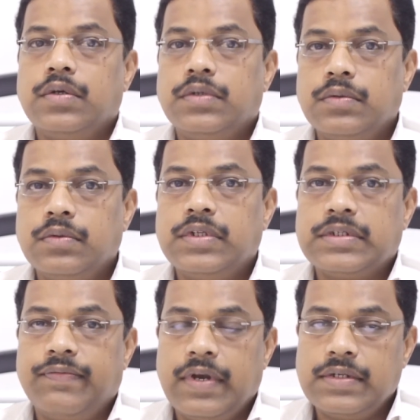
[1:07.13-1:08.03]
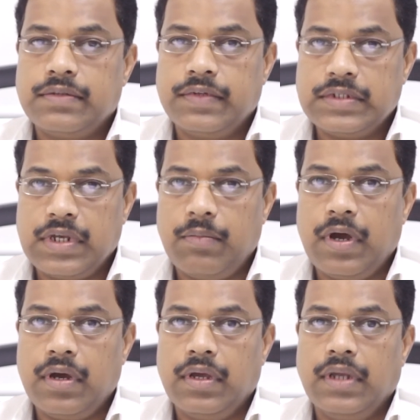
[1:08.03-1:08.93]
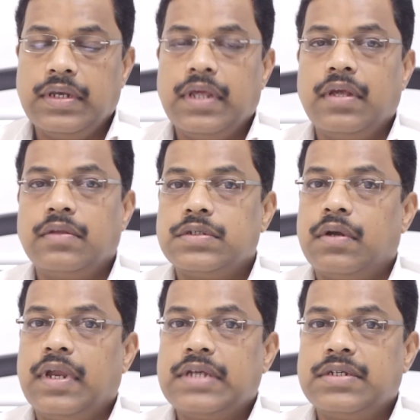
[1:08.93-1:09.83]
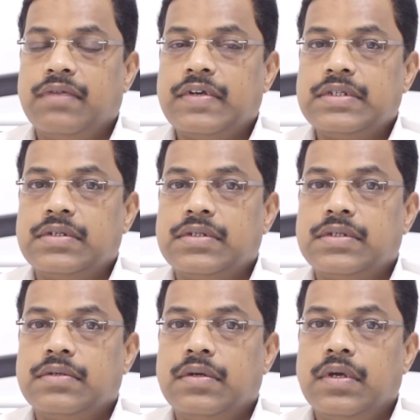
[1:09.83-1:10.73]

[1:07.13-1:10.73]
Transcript: to the fundus of the stomach in taking the short gastric vessels.